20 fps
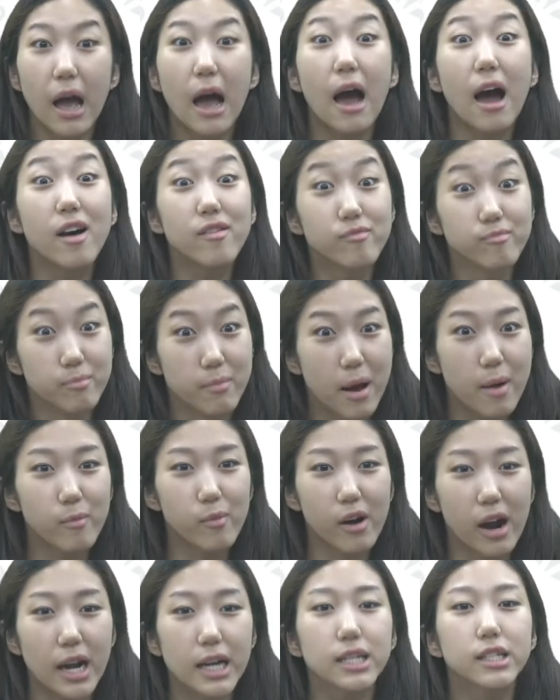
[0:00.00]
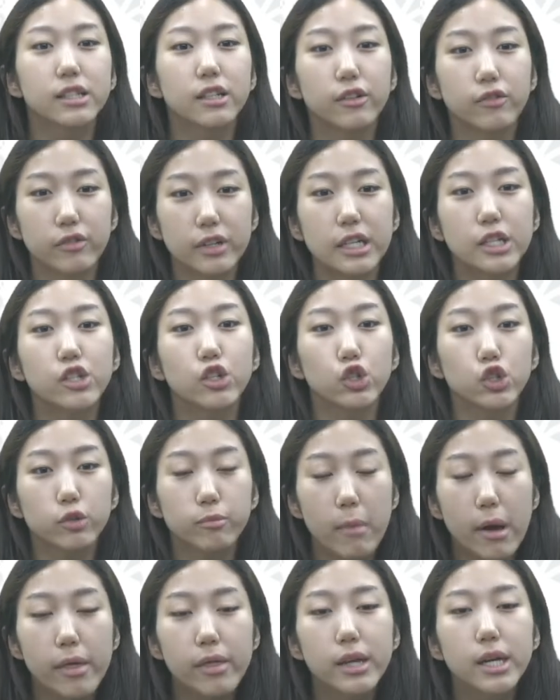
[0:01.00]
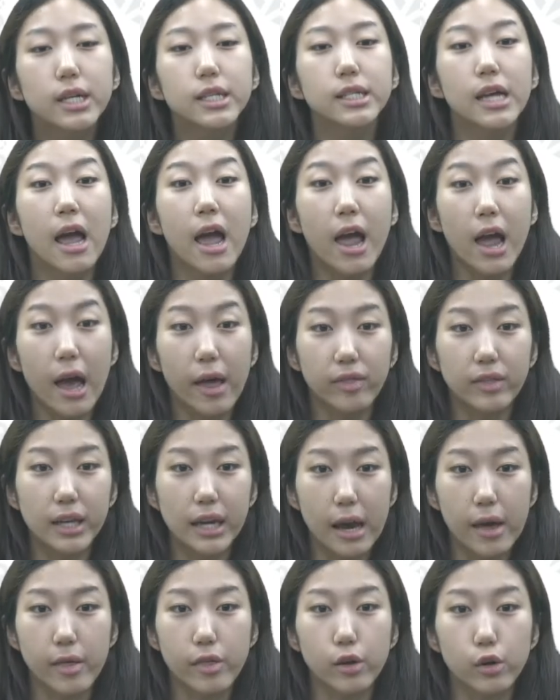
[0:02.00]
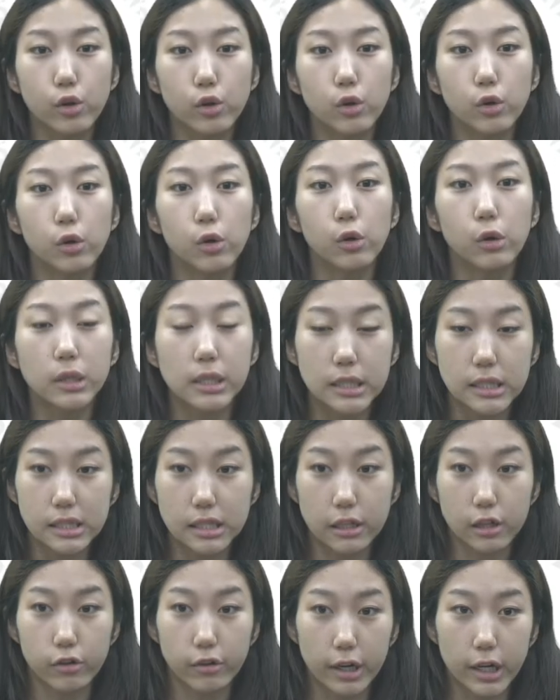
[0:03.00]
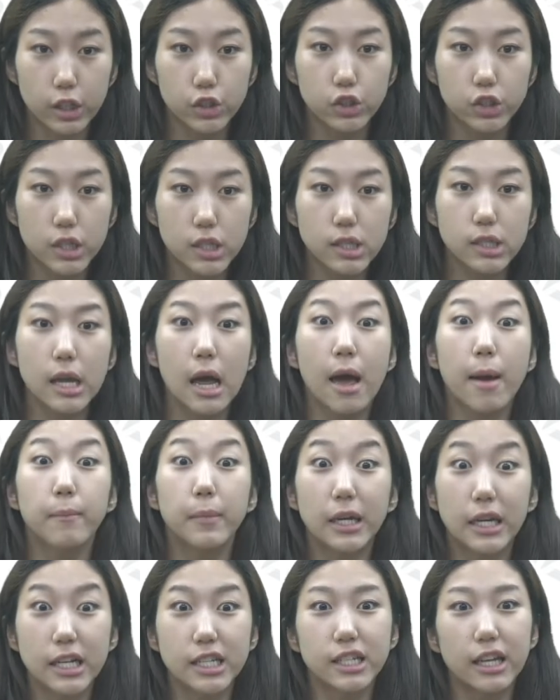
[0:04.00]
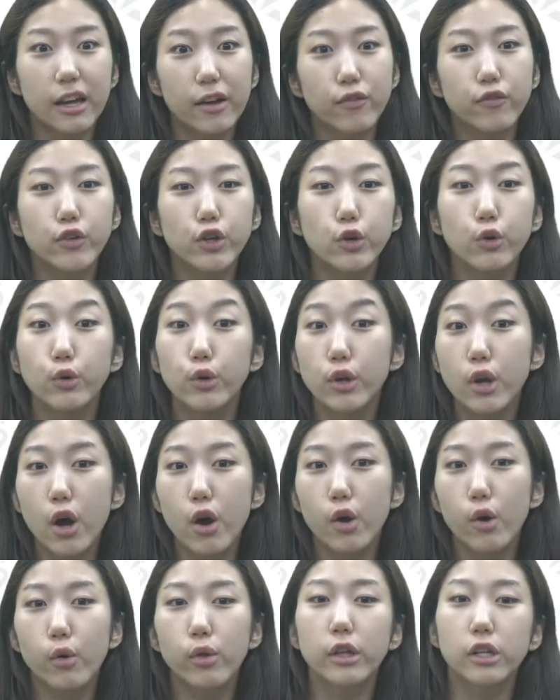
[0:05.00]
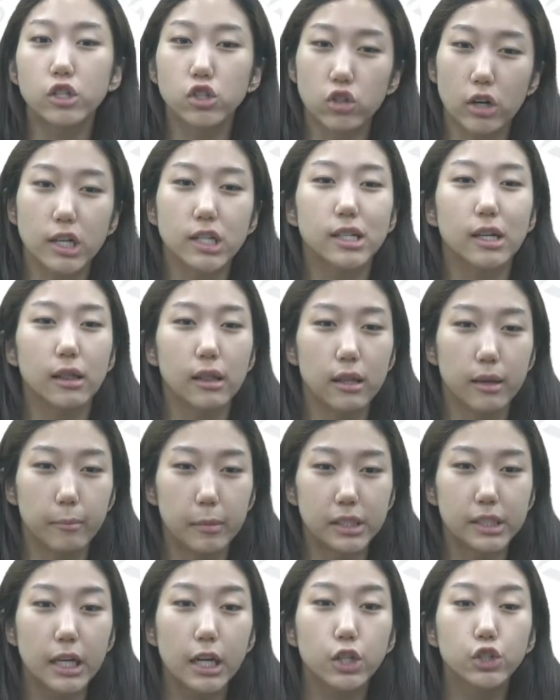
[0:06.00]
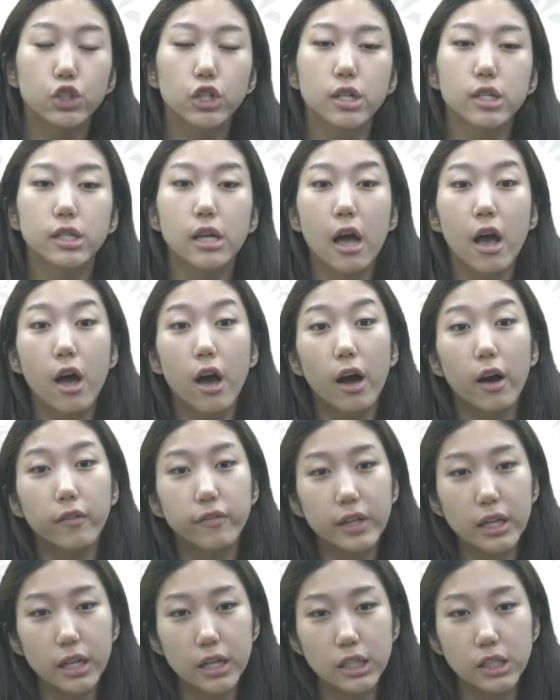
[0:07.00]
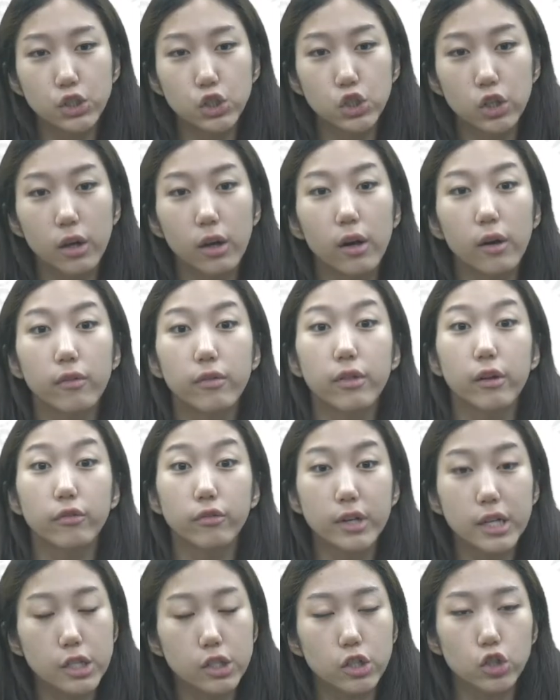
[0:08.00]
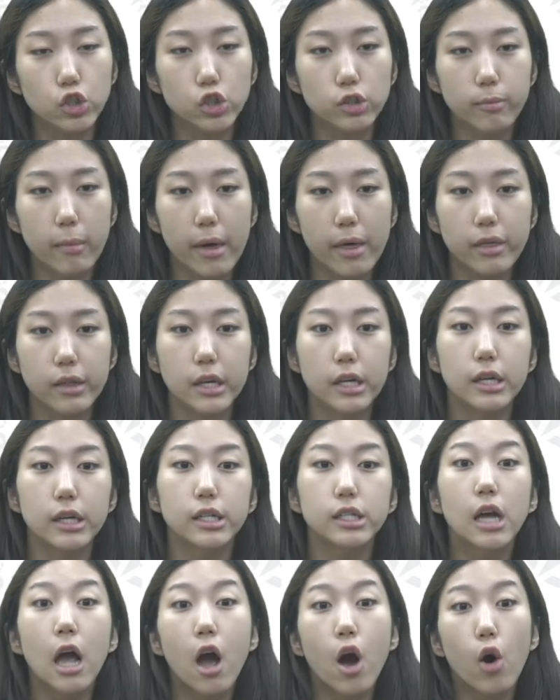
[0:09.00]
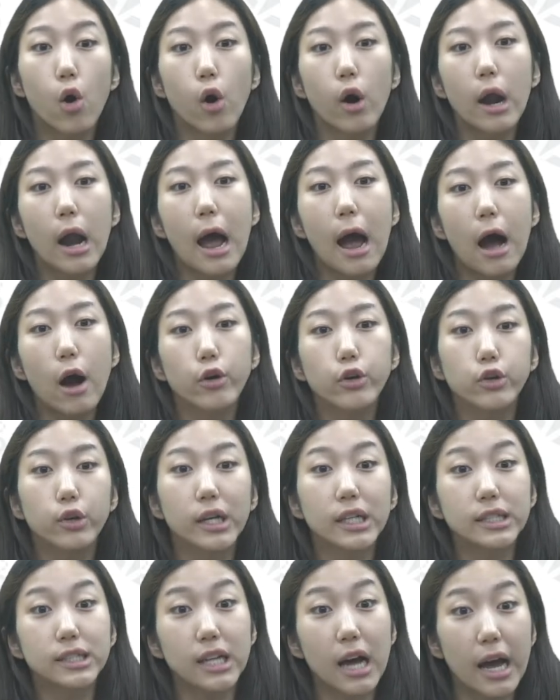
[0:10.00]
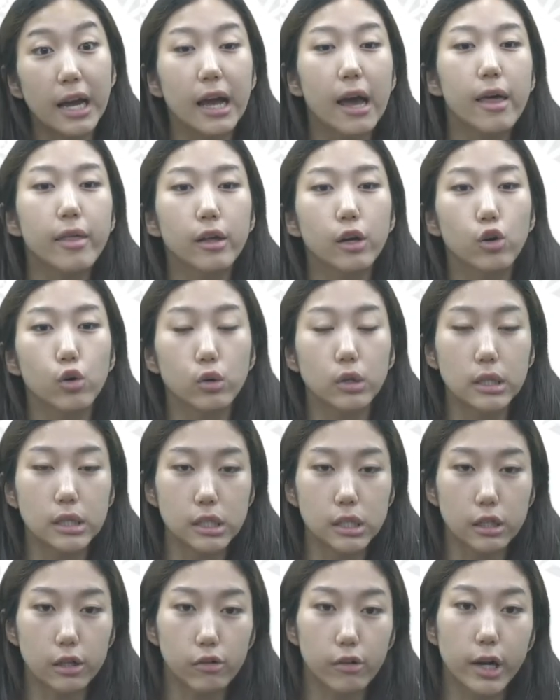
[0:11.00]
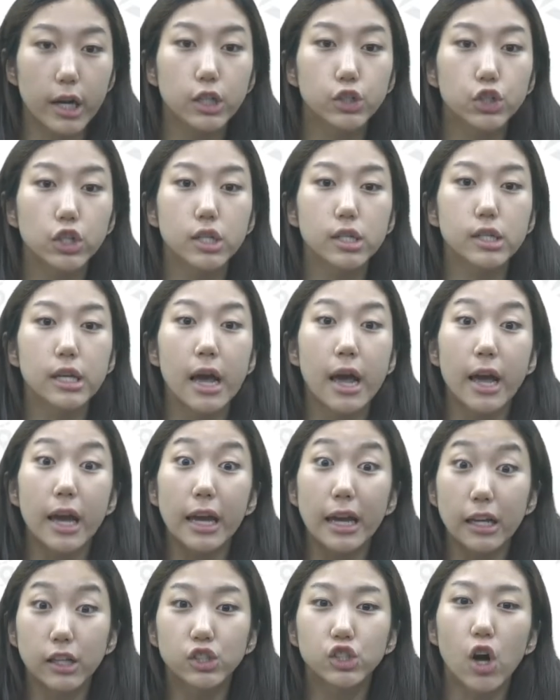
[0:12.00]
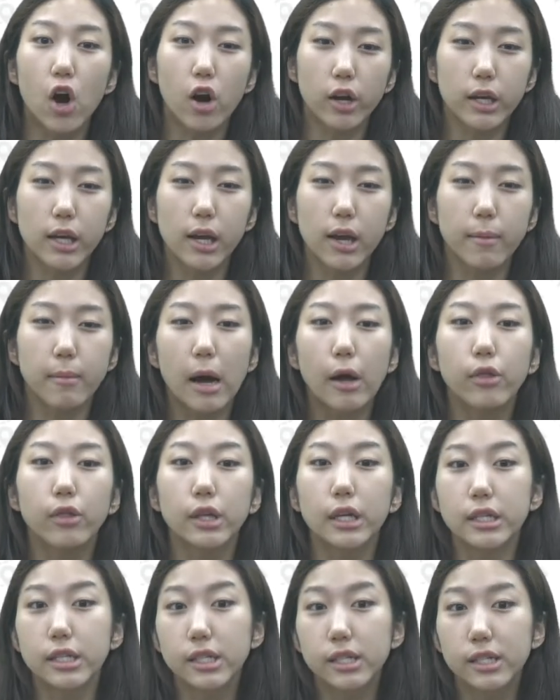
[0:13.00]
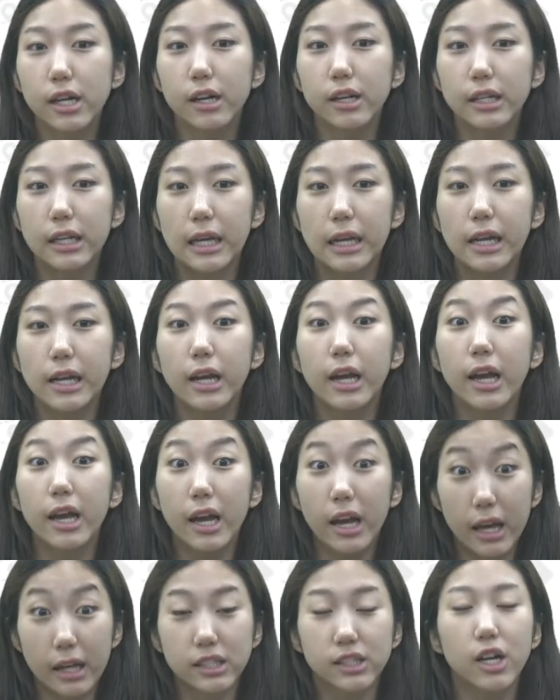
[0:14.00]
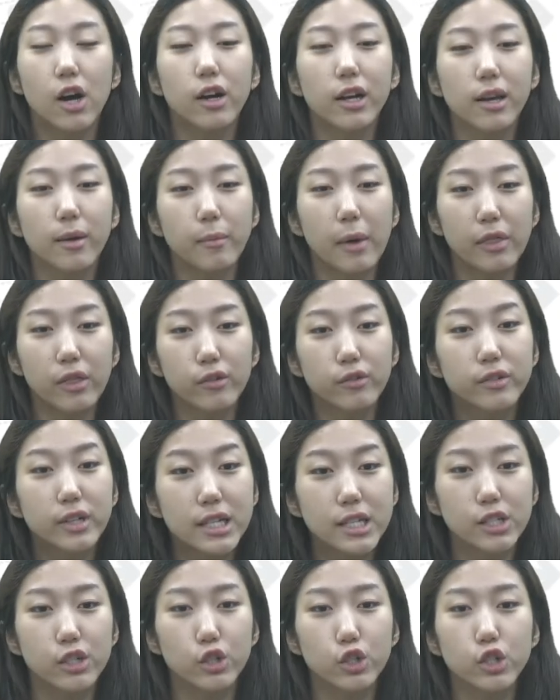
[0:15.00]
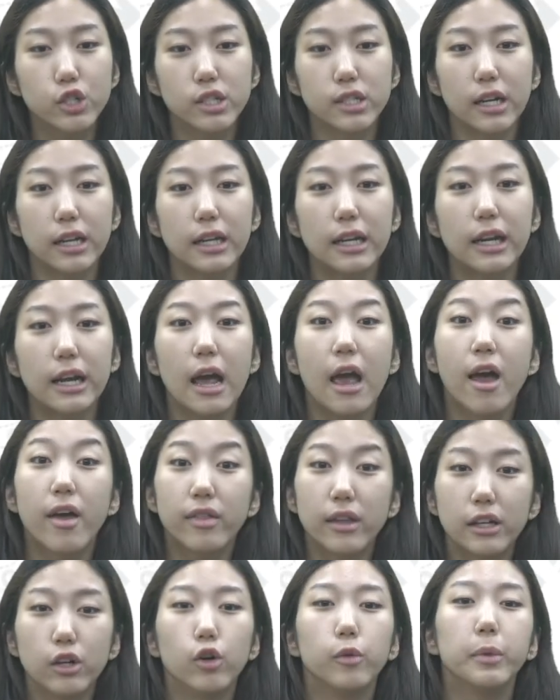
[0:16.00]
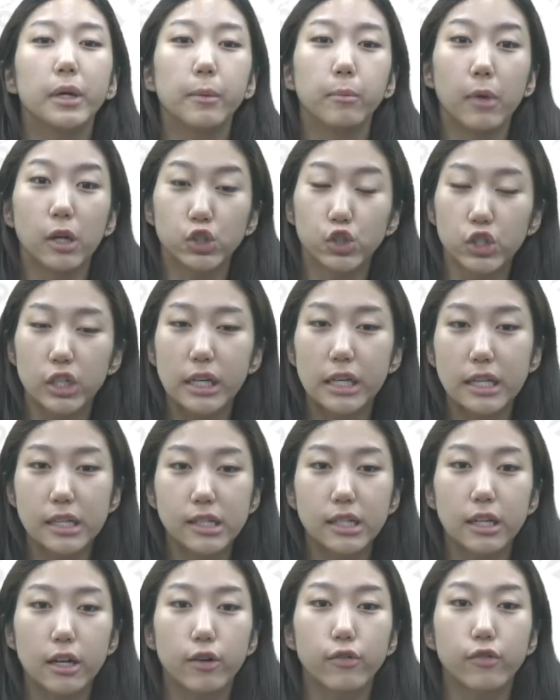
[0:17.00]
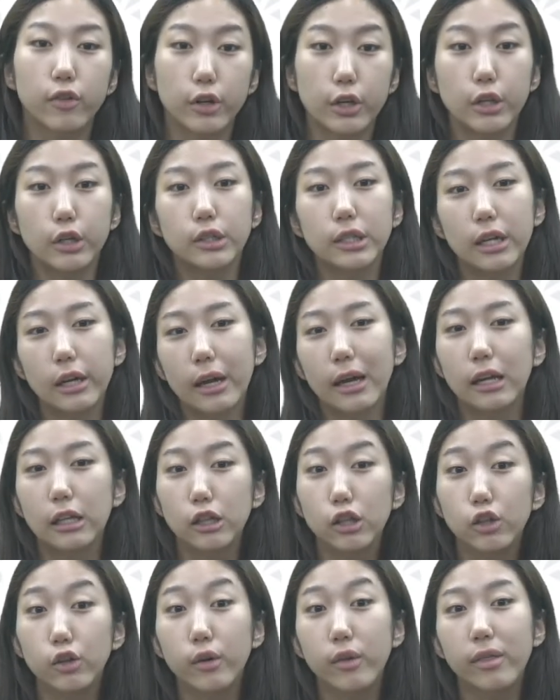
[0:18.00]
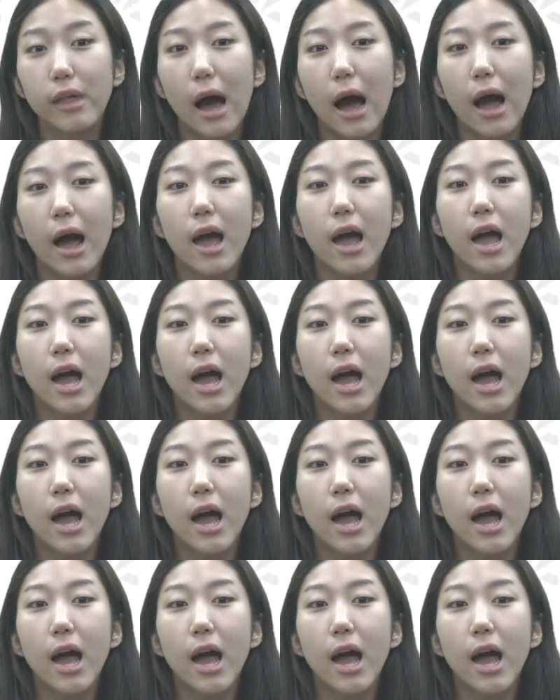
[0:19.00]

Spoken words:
have memorized the research methods and the ethical considerations, because if you know the strengths and limitations of each of the research methods, or how you can tie ethical considerations in talking about the study, in talking about the research study, then it will be much easier for you to include that